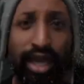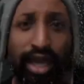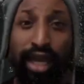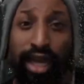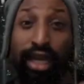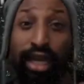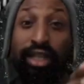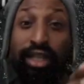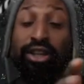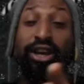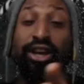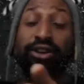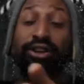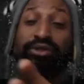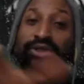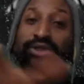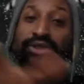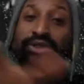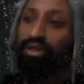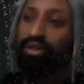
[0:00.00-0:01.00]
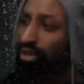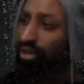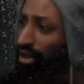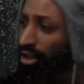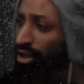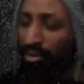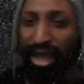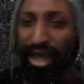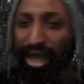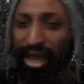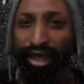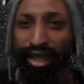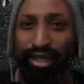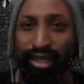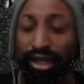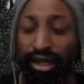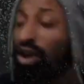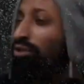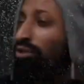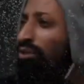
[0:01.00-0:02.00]
And he turns, you know, to go back in and
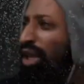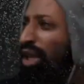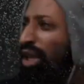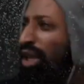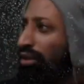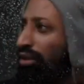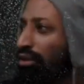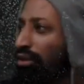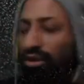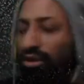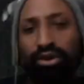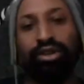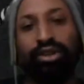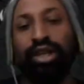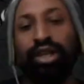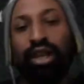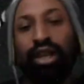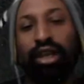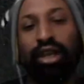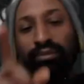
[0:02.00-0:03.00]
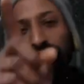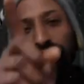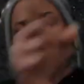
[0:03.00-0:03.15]
say, oh, wait, hold on a second.